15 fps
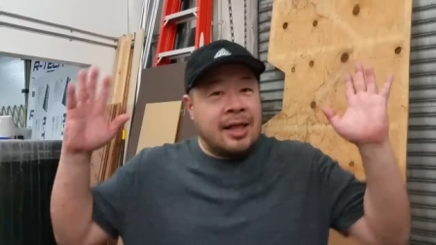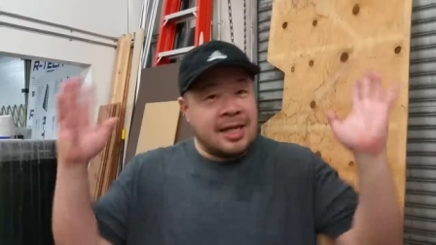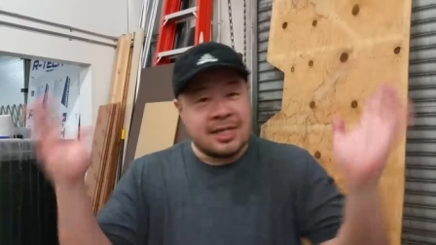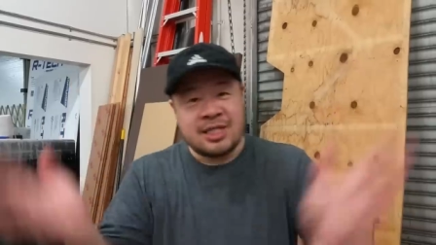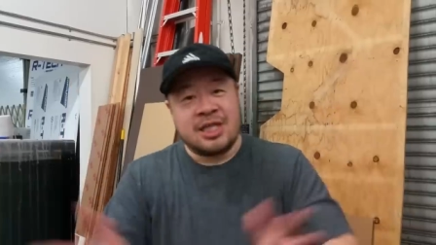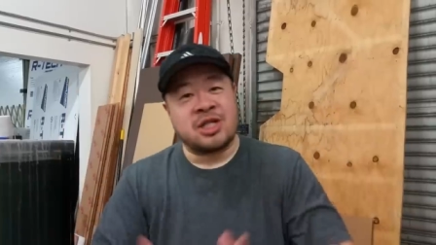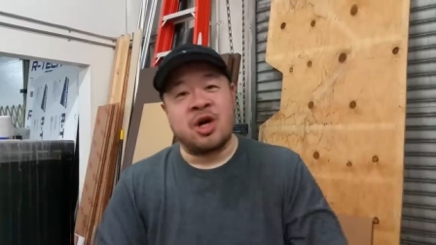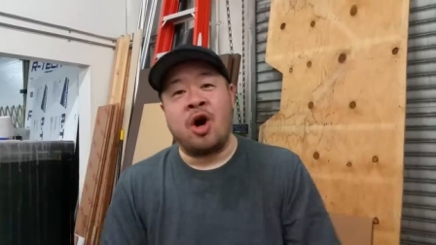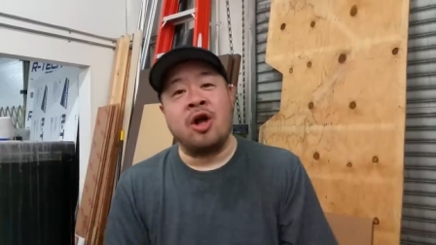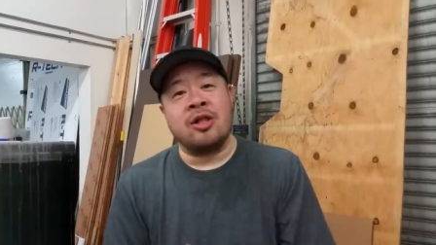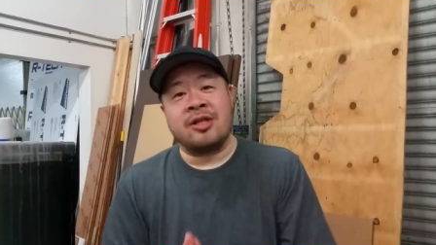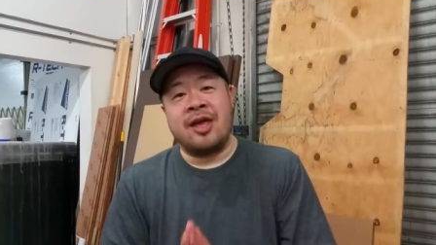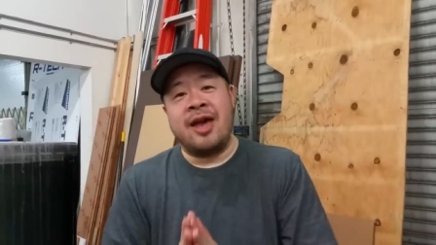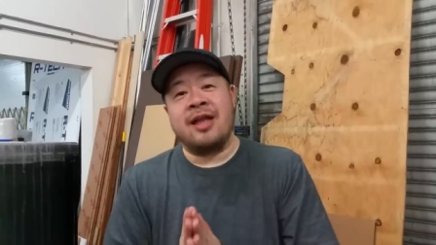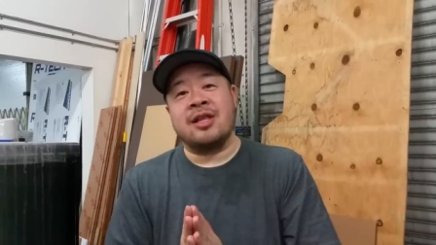let's just call
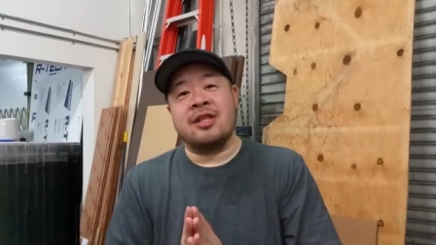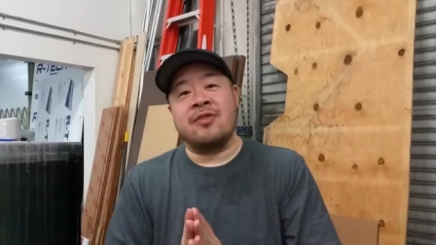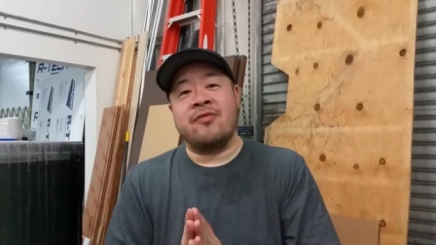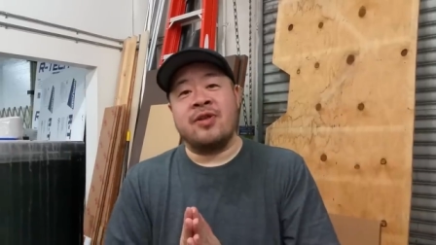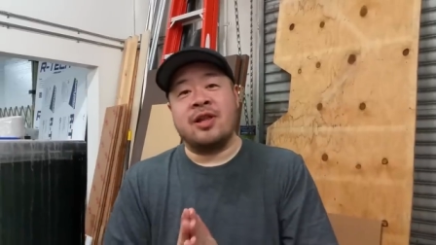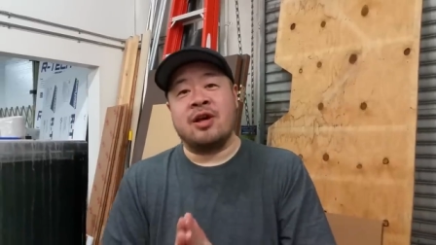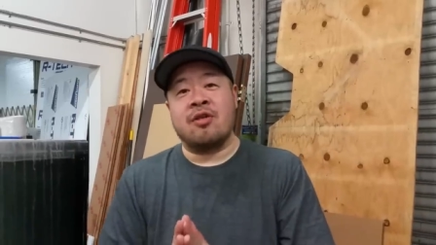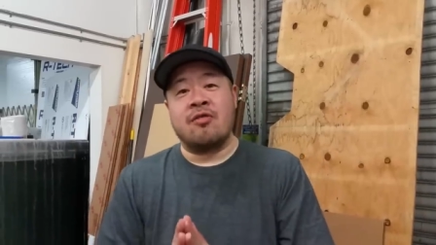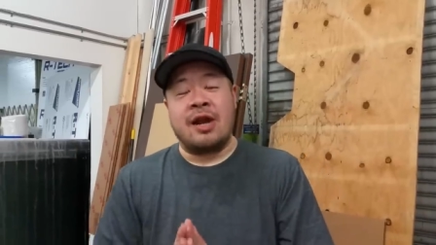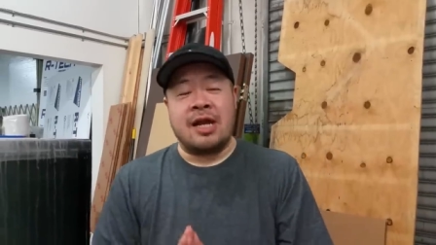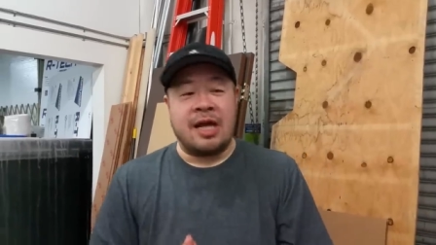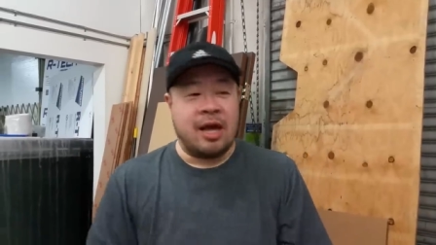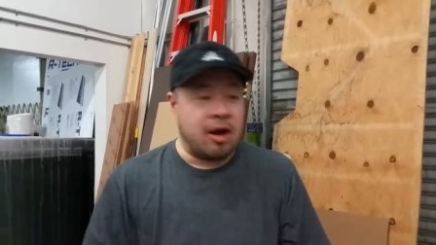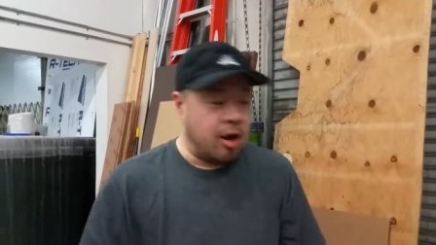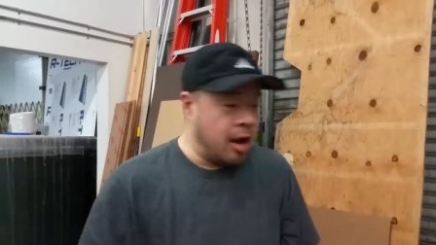it the end of the video
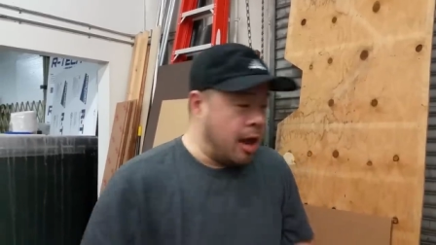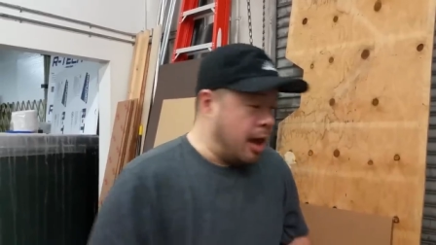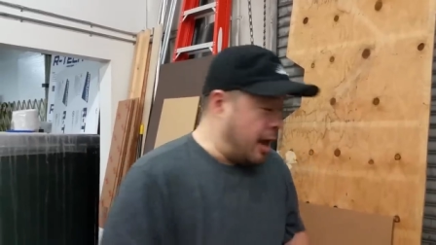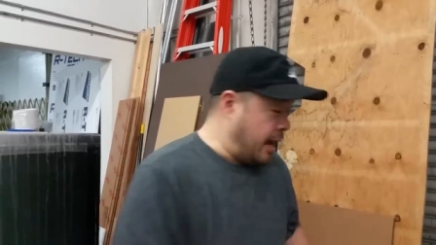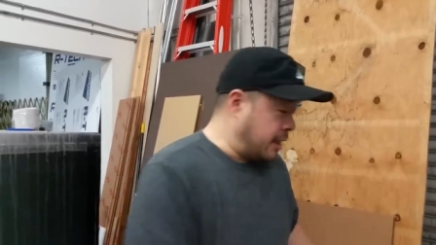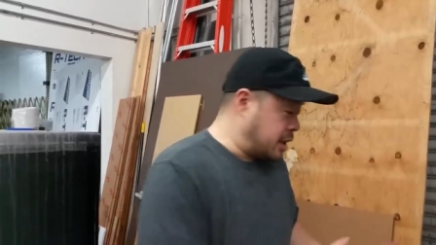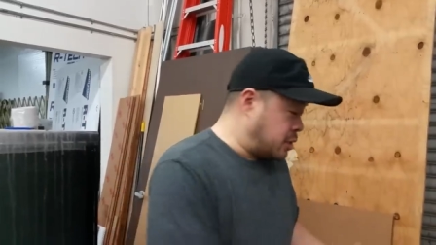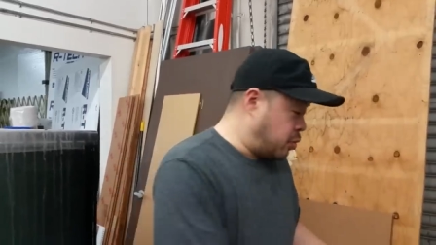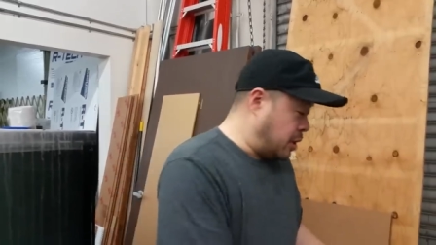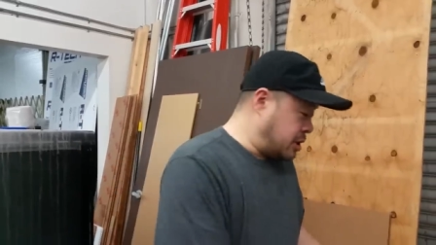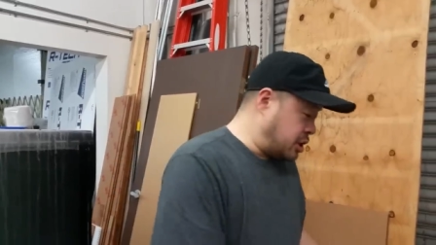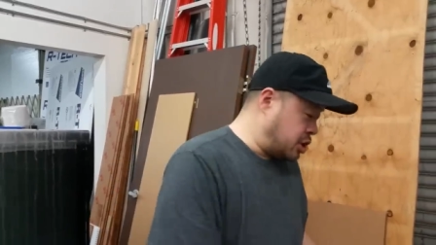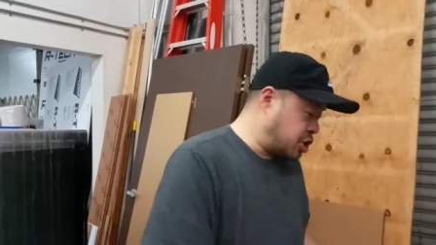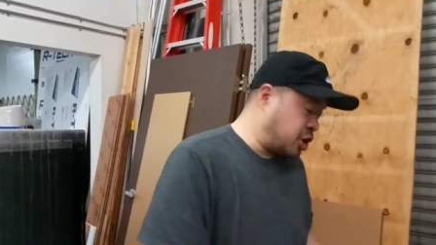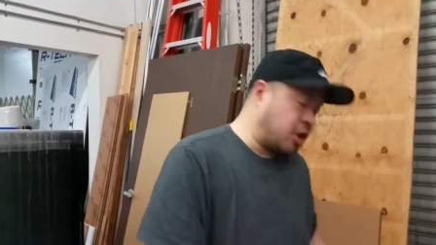right here. I just
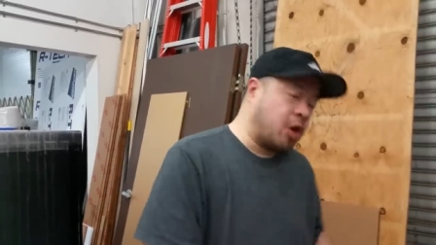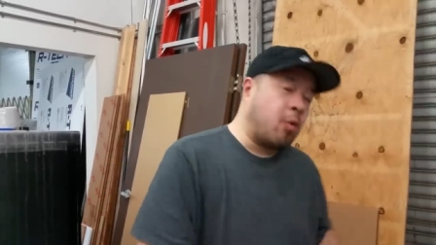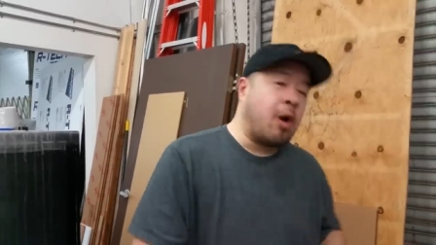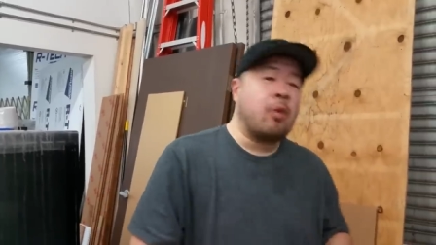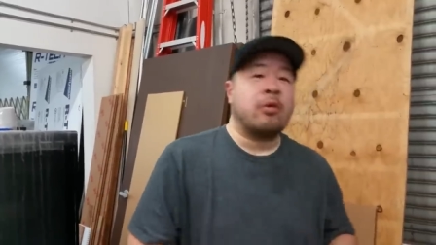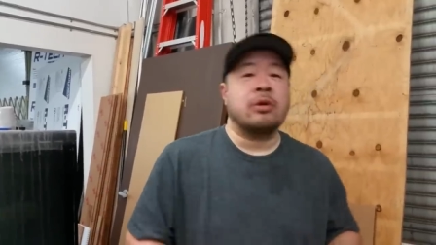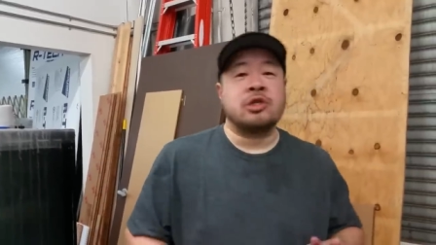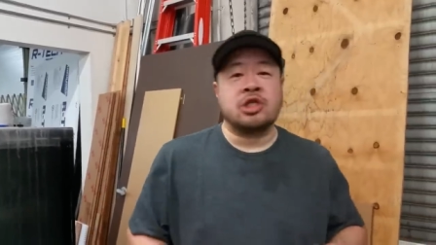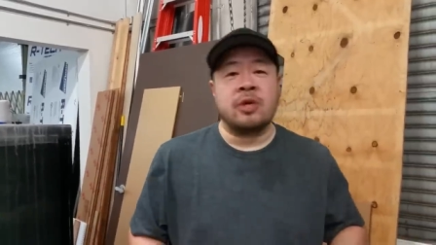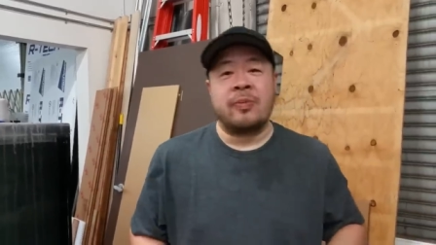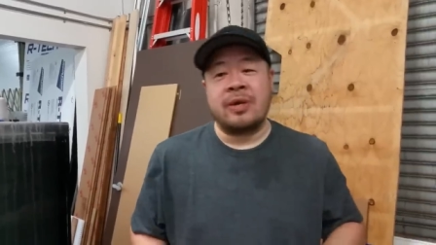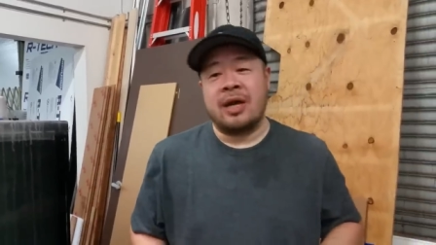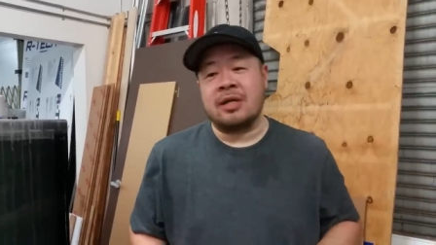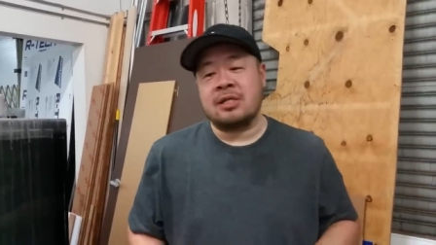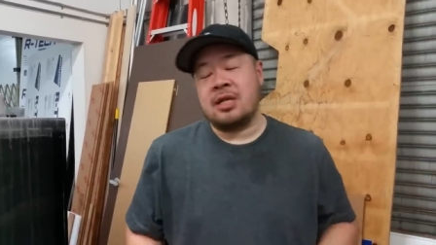wanted to show you what we were
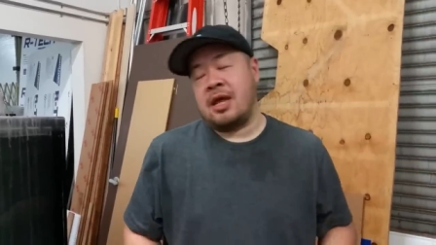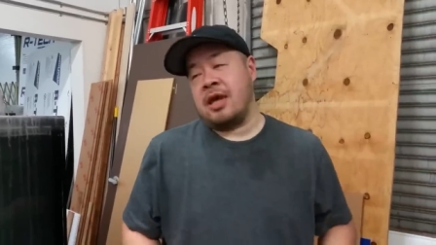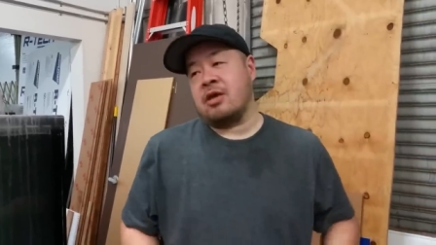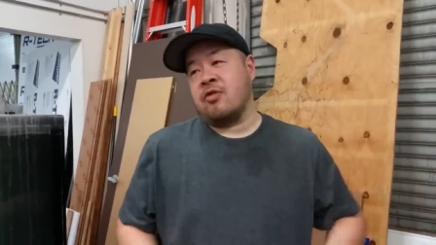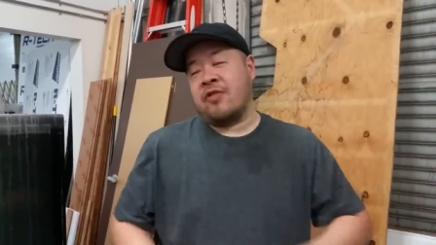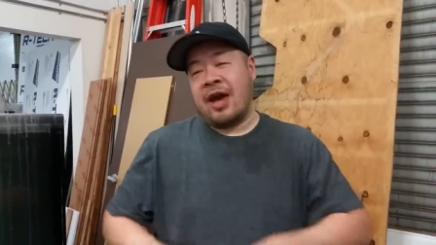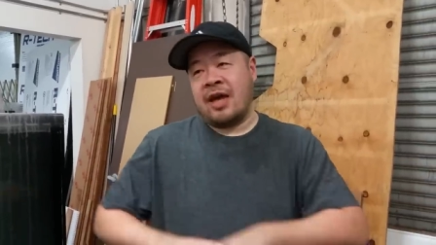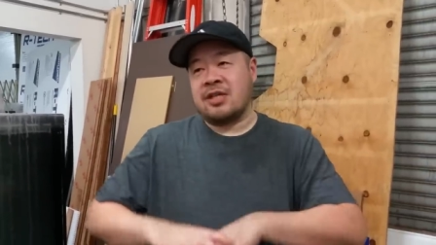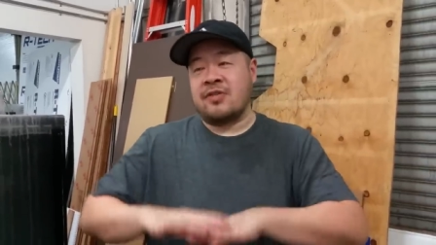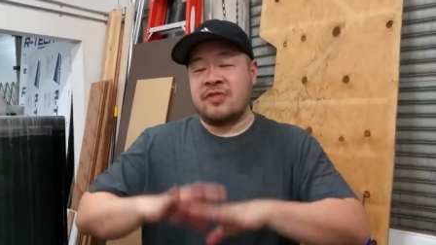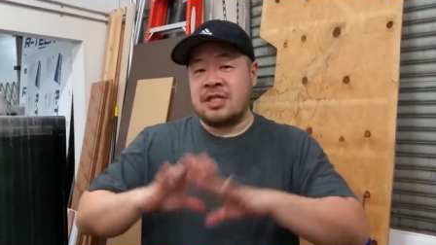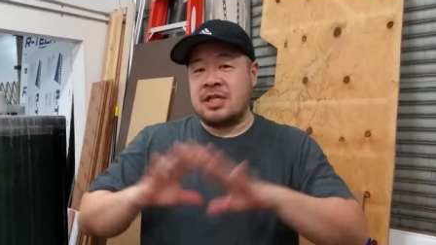shipping out today. You guys have